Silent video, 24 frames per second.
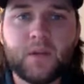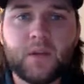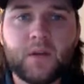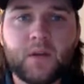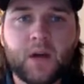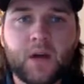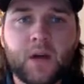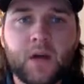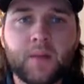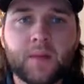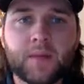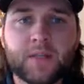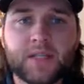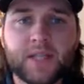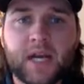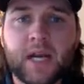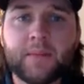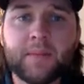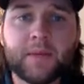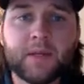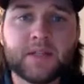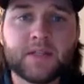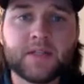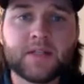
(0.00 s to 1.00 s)

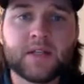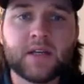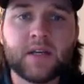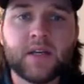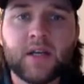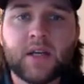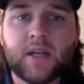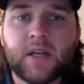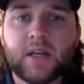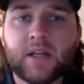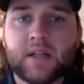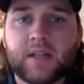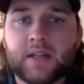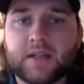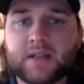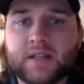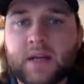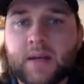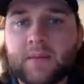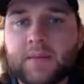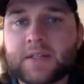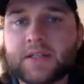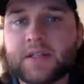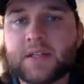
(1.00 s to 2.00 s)
Assignments. The
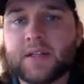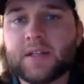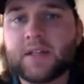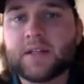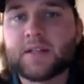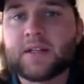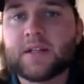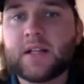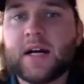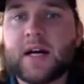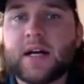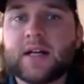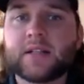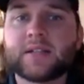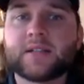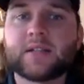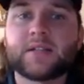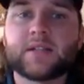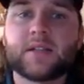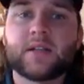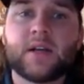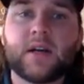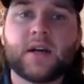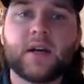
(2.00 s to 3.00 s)
assignments in this
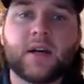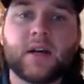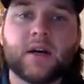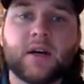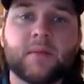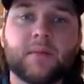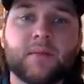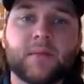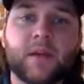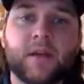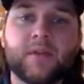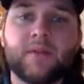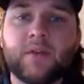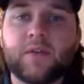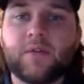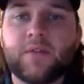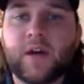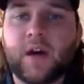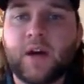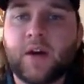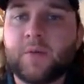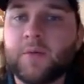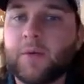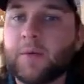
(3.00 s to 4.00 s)
class give you
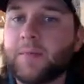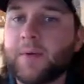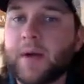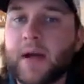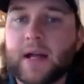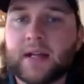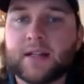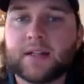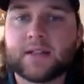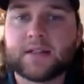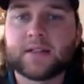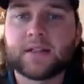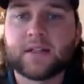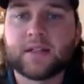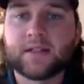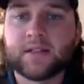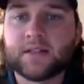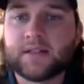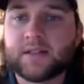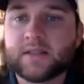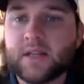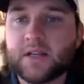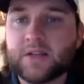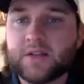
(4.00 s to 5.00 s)
valuable practice
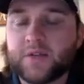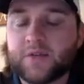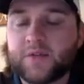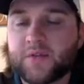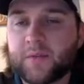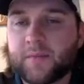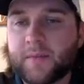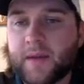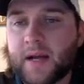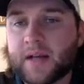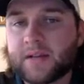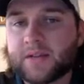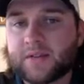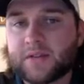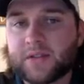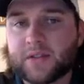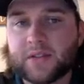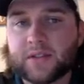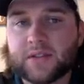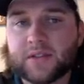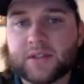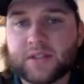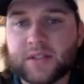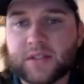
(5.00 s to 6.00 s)
that's essential for
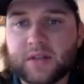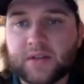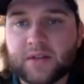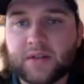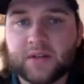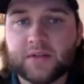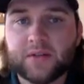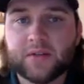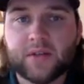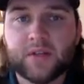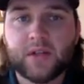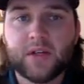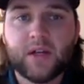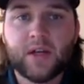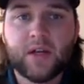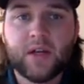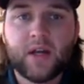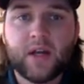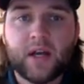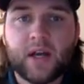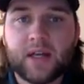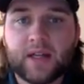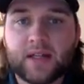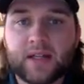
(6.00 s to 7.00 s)
mastering the skills.
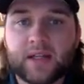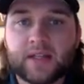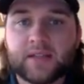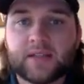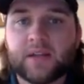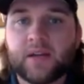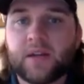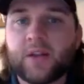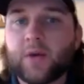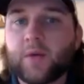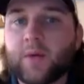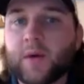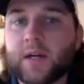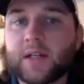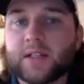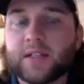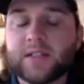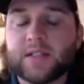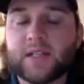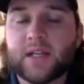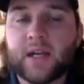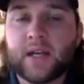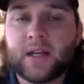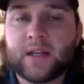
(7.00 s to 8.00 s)
Unless
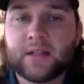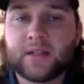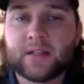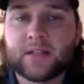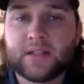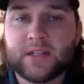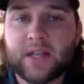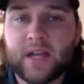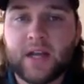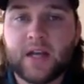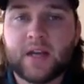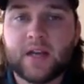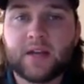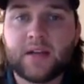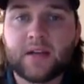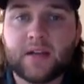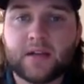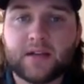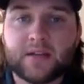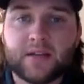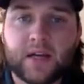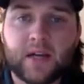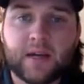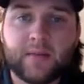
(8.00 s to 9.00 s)
otherwise stated,
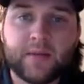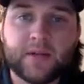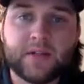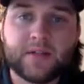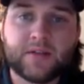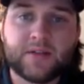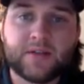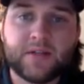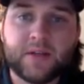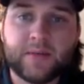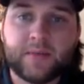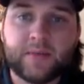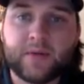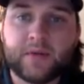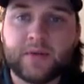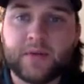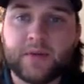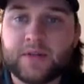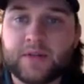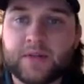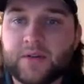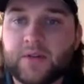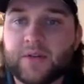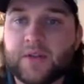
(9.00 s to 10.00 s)
assignments are
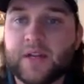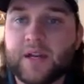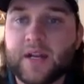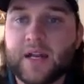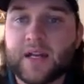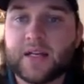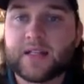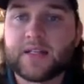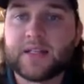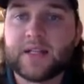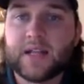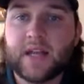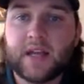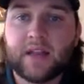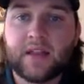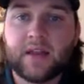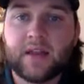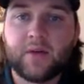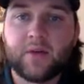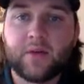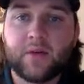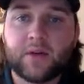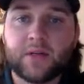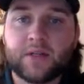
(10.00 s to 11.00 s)
typically due the next day
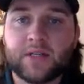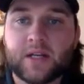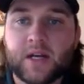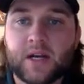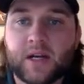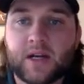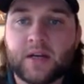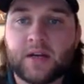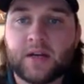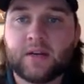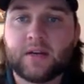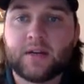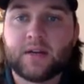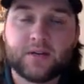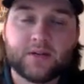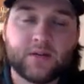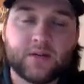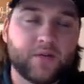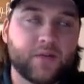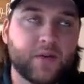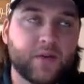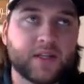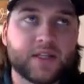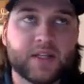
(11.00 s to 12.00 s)
they were assigned.
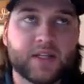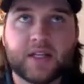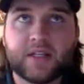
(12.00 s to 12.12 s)
So if I